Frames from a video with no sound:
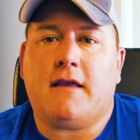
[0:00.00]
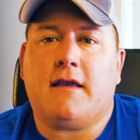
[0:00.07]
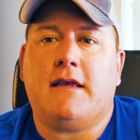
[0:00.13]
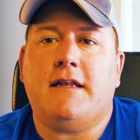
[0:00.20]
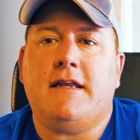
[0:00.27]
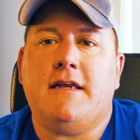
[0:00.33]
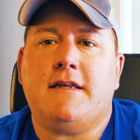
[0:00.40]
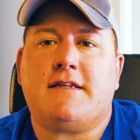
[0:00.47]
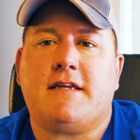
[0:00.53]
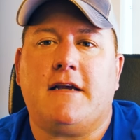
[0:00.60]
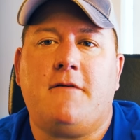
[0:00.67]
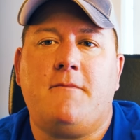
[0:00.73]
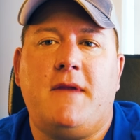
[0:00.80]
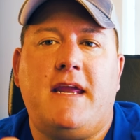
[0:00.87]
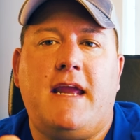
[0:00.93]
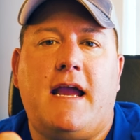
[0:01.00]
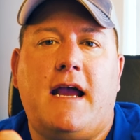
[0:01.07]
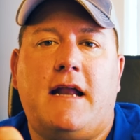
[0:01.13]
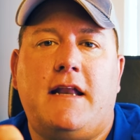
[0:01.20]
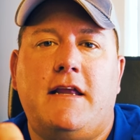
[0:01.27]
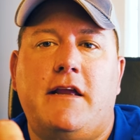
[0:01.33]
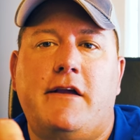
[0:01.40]
can you tell me
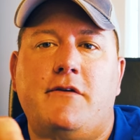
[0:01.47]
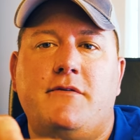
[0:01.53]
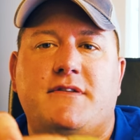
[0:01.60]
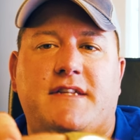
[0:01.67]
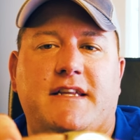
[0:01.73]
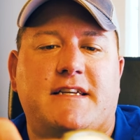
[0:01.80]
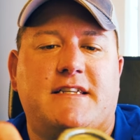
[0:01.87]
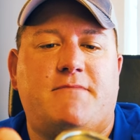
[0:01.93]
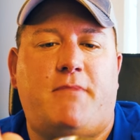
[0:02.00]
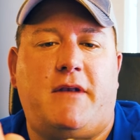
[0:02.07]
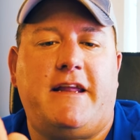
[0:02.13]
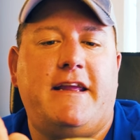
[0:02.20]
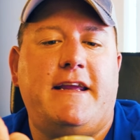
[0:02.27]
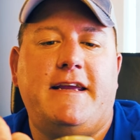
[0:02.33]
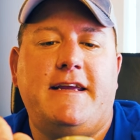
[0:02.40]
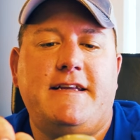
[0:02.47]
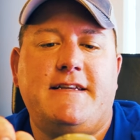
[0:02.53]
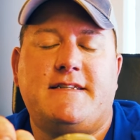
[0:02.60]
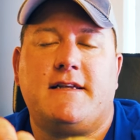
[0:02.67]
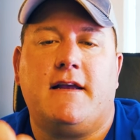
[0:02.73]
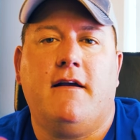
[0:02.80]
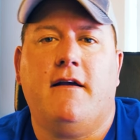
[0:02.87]
how to use this,
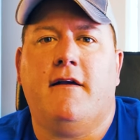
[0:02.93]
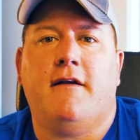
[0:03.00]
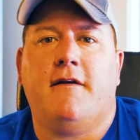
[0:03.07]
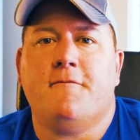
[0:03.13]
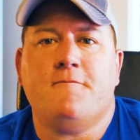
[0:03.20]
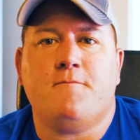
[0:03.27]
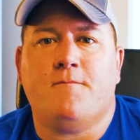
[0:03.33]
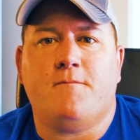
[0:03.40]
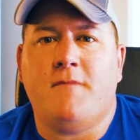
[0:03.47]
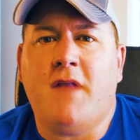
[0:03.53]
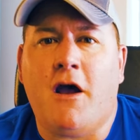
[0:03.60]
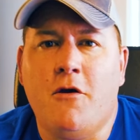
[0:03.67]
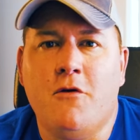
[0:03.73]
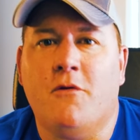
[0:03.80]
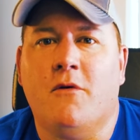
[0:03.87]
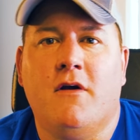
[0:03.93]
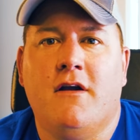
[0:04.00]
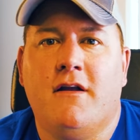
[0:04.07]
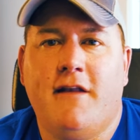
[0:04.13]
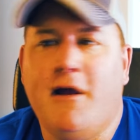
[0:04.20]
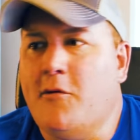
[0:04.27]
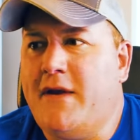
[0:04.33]
please? No,
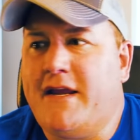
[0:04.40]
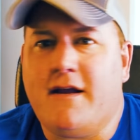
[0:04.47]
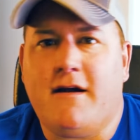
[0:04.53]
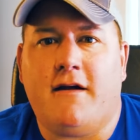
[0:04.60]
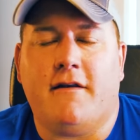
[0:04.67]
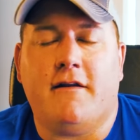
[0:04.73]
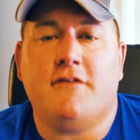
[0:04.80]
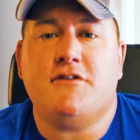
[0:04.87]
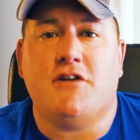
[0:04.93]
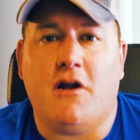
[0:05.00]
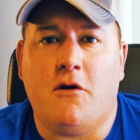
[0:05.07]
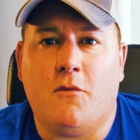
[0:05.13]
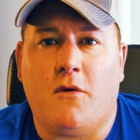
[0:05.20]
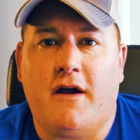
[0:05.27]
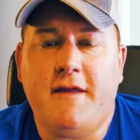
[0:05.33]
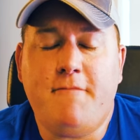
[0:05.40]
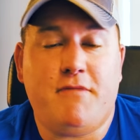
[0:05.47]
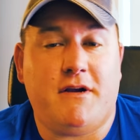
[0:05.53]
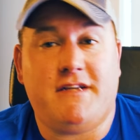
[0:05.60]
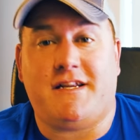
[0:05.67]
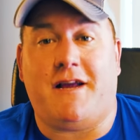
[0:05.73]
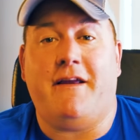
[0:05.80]
no, we can't. Do you know why?
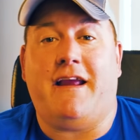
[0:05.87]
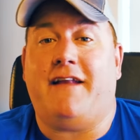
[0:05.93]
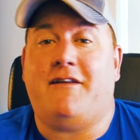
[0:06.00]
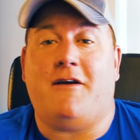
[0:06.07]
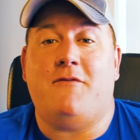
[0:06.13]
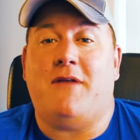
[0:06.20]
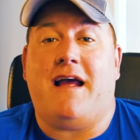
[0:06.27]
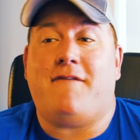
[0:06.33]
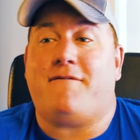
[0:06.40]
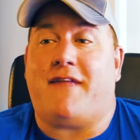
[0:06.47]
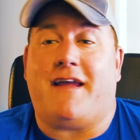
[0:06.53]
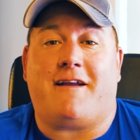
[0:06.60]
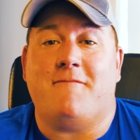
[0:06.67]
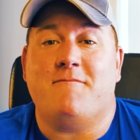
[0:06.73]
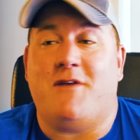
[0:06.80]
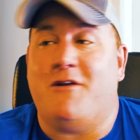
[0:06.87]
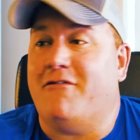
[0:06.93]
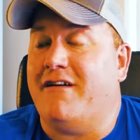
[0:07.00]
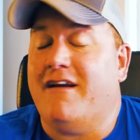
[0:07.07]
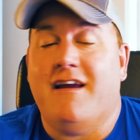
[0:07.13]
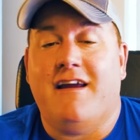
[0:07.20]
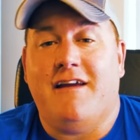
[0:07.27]
Because I don't have that
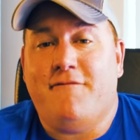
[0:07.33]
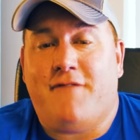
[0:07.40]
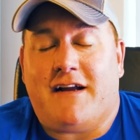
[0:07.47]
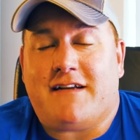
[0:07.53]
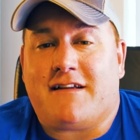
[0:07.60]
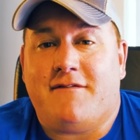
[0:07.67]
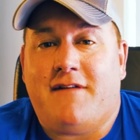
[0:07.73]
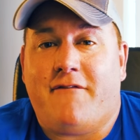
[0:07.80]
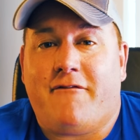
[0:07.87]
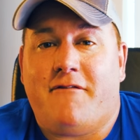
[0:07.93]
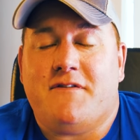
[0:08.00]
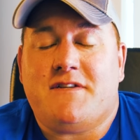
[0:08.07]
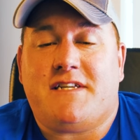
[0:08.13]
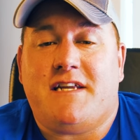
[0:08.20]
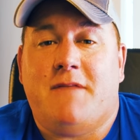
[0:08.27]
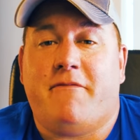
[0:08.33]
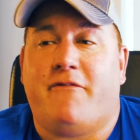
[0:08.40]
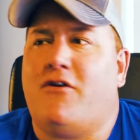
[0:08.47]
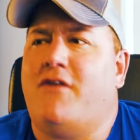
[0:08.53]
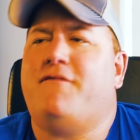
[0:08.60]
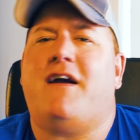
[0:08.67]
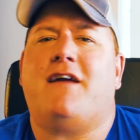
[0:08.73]
computer. In fact, I've never even seen it
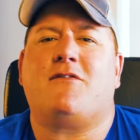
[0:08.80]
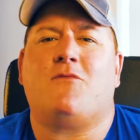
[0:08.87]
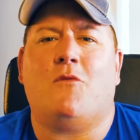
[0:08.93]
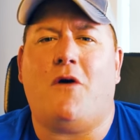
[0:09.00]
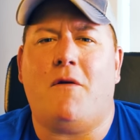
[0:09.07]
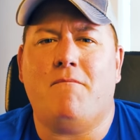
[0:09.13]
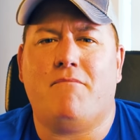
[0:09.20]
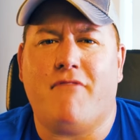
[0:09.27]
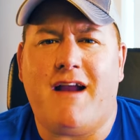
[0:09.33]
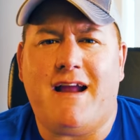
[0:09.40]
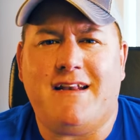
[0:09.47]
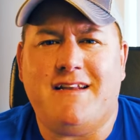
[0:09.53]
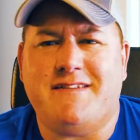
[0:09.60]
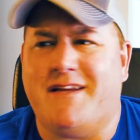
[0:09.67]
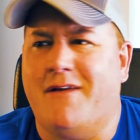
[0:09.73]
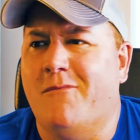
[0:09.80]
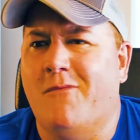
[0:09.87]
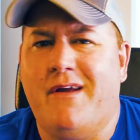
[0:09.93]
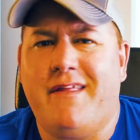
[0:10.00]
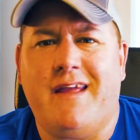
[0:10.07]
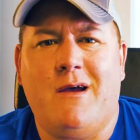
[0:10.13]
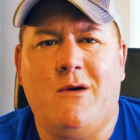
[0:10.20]
before. In fact, what brand is it and
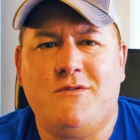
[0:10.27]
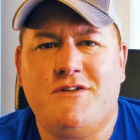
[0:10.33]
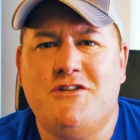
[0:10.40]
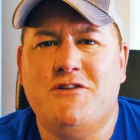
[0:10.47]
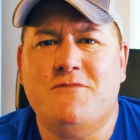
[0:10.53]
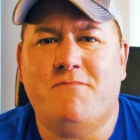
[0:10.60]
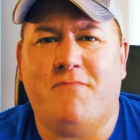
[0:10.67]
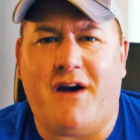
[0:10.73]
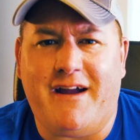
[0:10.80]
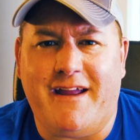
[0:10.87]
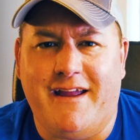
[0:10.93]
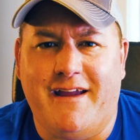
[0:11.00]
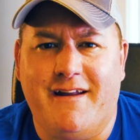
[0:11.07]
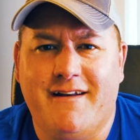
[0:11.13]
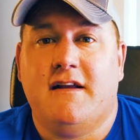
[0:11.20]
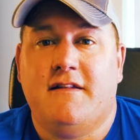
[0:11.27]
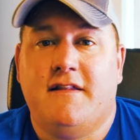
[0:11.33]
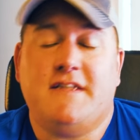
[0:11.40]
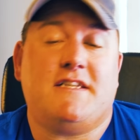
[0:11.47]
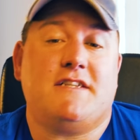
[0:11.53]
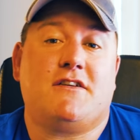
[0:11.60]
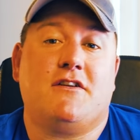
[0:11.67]
where the hell did you buy it?
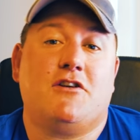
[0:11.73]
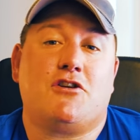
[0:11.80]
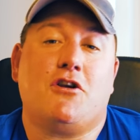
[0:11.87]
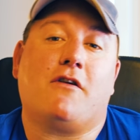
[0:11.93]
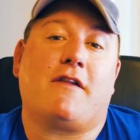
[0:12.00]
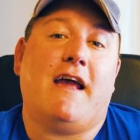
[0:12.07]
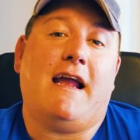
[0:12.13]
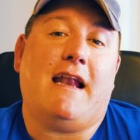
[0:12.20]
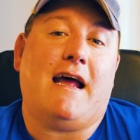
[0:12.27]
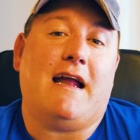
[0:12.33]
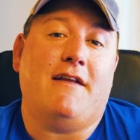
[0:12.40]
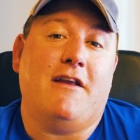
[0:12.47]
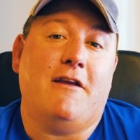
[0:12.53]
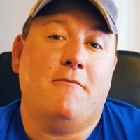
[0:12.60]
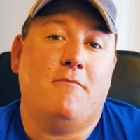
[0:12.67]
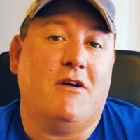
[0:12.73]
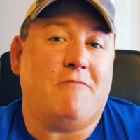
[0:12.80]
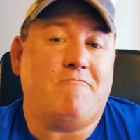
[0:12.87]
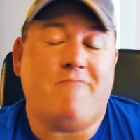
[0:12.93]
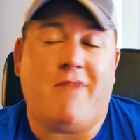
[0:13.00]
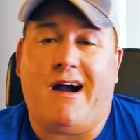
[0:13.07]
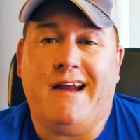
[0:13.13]
This is going to shock the hell out of you,
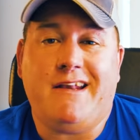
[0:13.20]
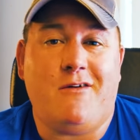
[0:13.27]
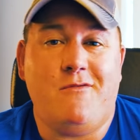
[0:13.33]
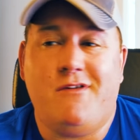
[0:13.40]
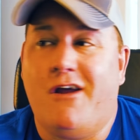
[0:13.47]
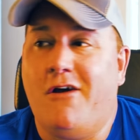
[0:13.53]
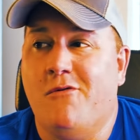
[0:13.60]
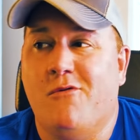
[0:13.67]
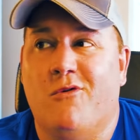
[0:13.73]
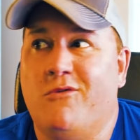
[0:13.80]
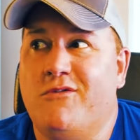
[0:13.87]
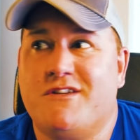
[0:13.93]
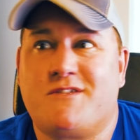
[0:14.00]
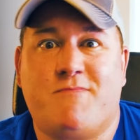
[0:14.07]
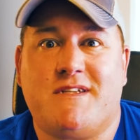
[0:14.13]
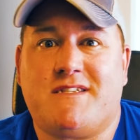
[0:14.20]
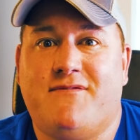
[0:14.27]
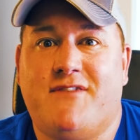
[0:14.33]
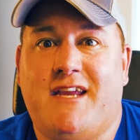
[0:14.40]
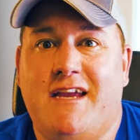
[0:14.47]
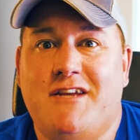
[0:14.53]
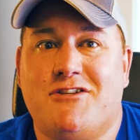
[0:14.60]
but I don't know all the
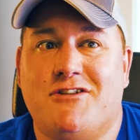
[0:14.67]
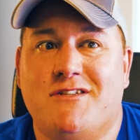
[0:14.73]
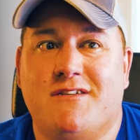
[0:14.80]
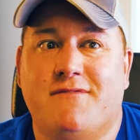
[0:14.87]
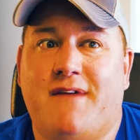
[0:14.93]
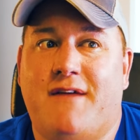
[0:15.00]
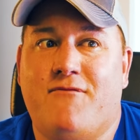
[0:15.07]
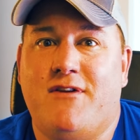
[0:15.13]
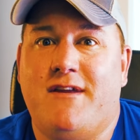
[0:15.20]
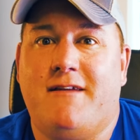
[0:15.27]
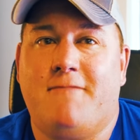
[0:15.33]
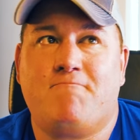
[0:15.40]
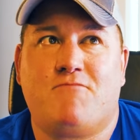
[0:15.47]
specifications of every